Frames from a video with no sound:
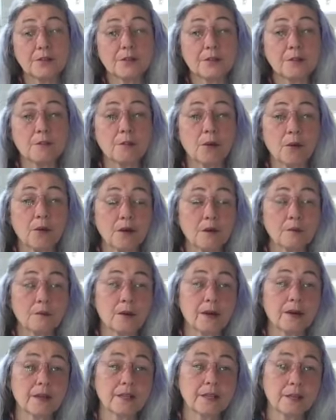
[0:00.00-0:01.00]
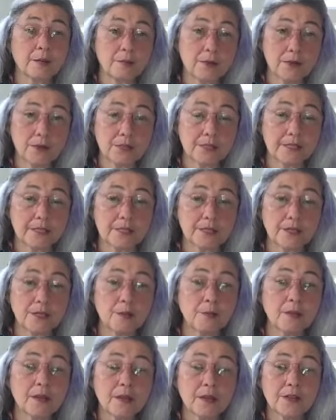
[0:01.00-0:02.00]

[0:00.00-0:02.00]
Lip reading: an important part of the immune system.